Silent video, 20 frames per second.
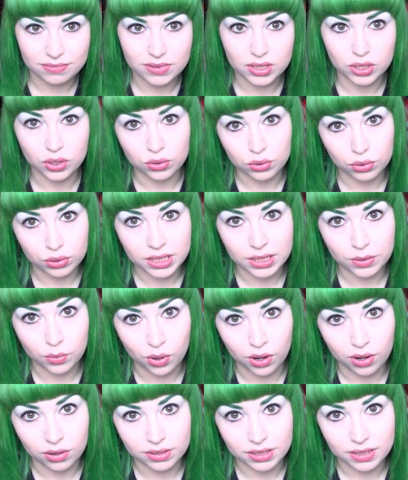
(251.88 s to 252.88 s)
the unlucky
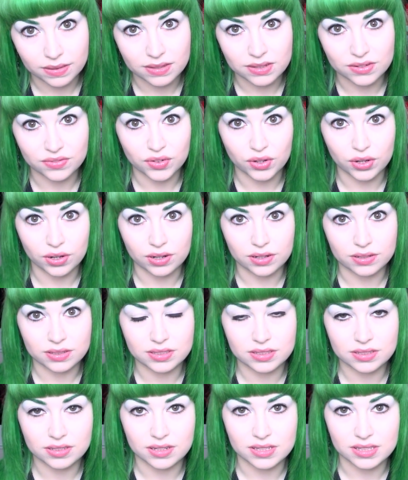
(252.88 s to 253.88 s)
one in the
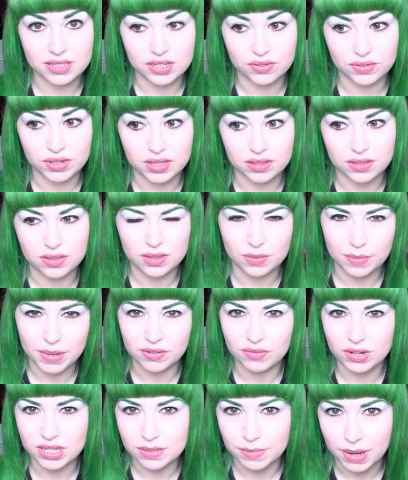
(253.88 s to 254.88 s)
divorce, considering the
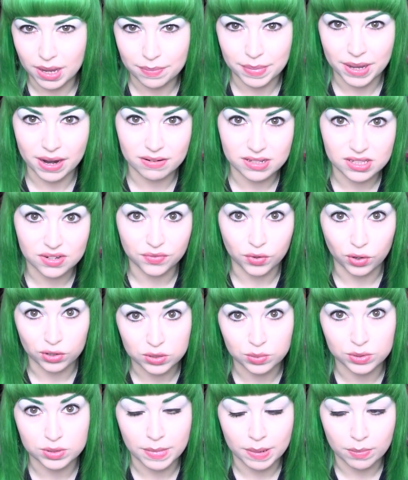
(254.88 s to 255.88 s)
main reason my parents
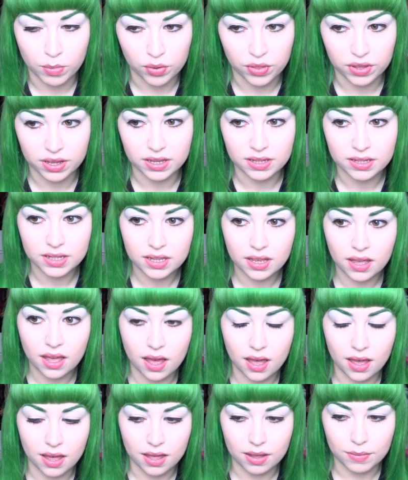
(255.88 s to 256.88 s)
divorced was my mother.
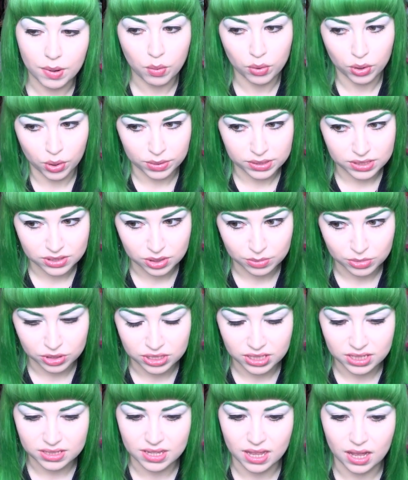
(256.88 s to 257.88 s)
I won't go into too much
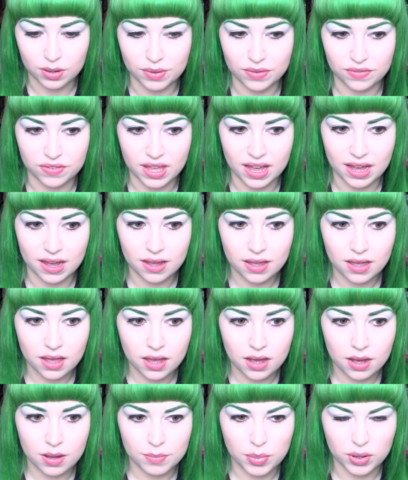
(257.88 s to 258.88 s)
detail with that.
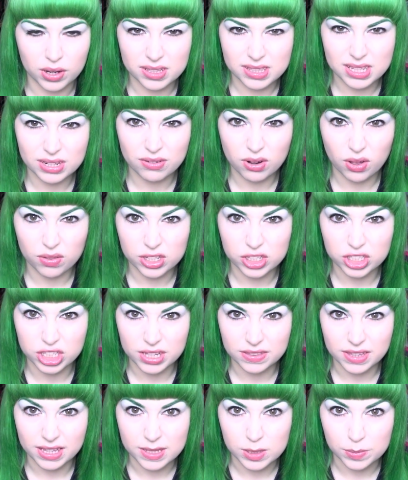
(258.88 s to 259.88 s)
But considering all the
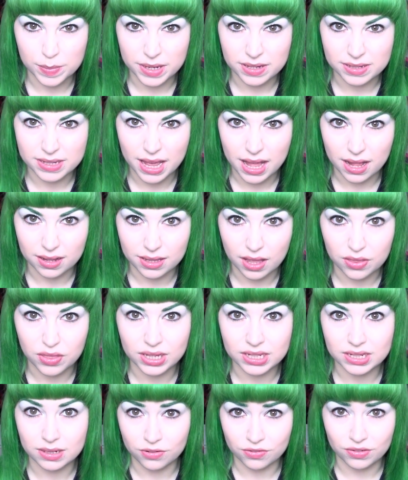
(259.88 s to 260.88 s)
shit that he's been dealt, I
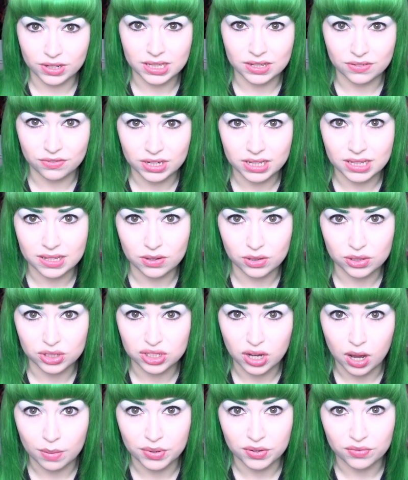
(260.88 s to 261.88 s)
think he did a really, really good
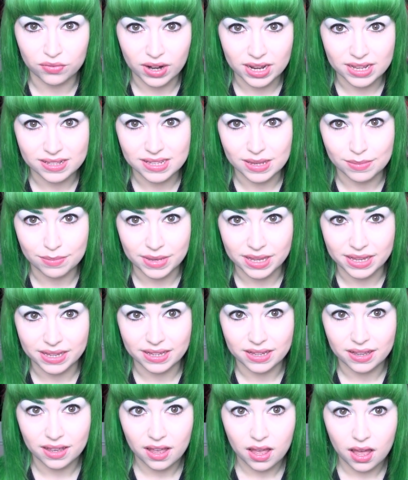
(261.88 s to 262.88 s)
job at raising
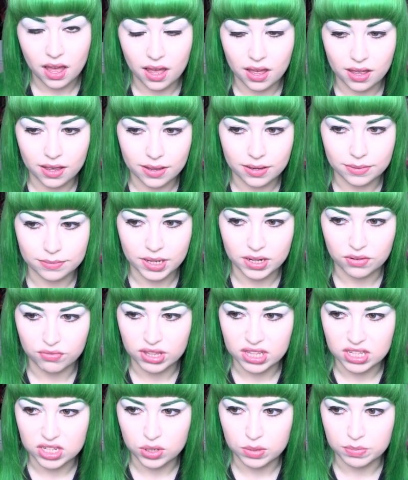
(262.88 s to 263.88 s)
me. And I
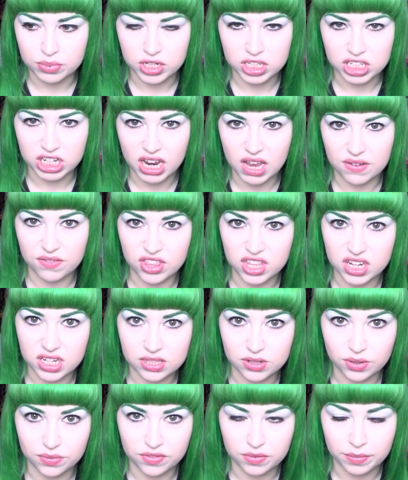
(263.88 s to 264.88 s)
really do appreciate everything
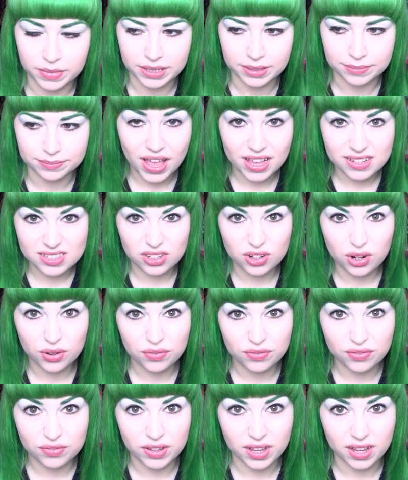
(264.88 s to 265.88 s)
he's done for me. That's enough
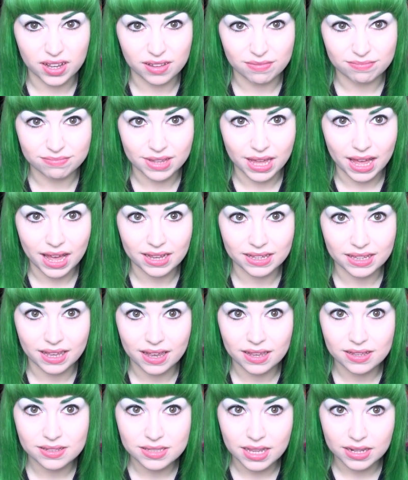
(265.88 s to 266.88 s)
for that, I
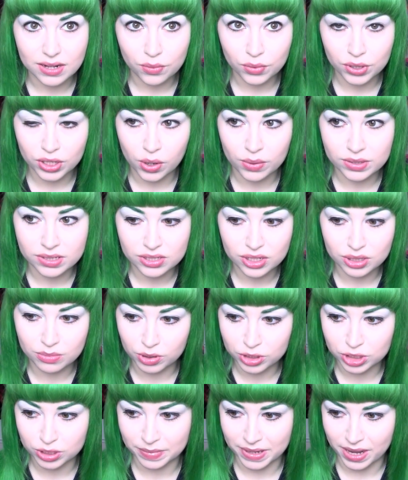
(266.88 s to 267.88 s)
guess. I didn't want to go into too
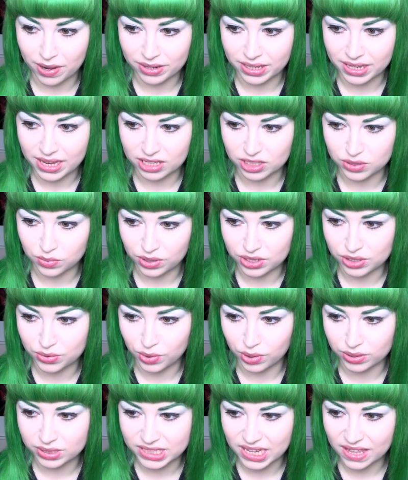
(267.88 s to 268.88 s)
much about it. I just wanted
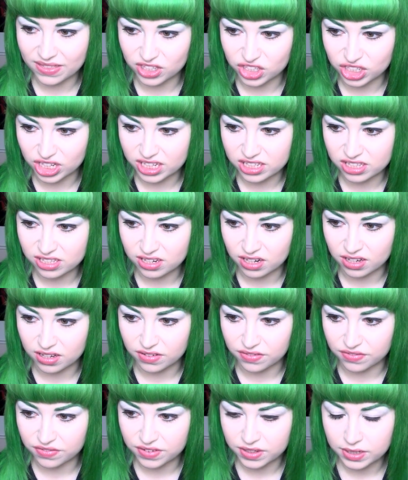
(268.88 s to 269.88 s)
you all to get the gist
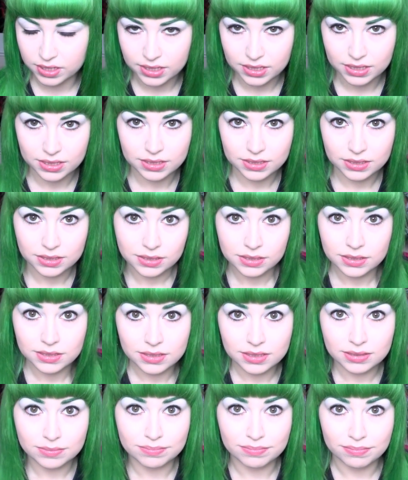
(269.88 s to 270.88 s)

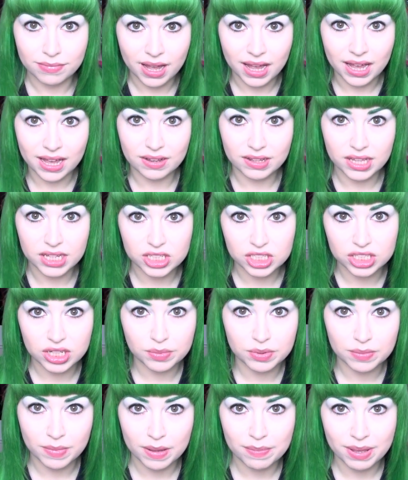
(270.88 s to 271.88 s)
of my
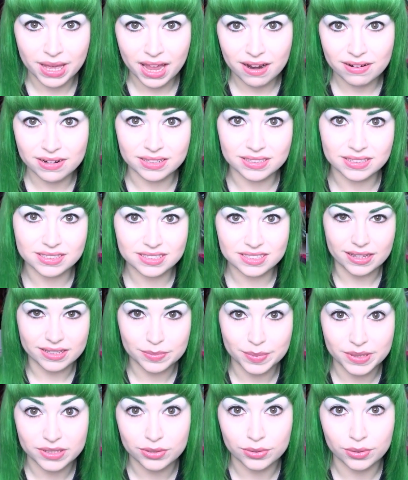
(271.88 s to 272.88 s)
relationship with my parents. I'll
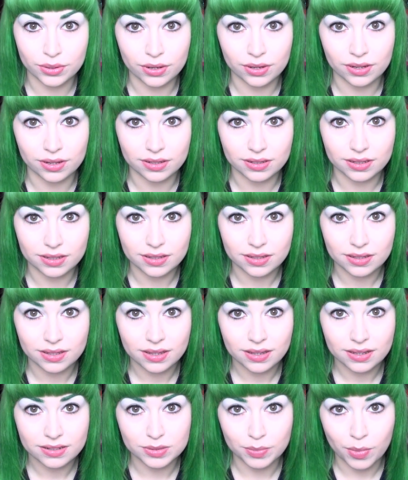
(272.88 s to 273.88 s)
speak to you all
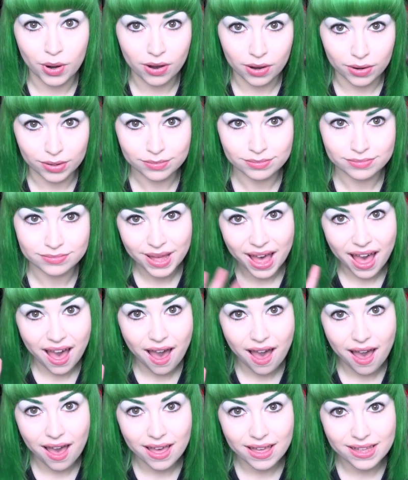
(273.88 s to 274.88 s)
tomorrow.
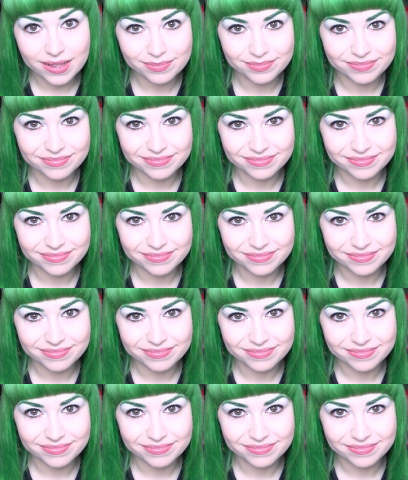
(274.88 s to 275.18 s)
Bye!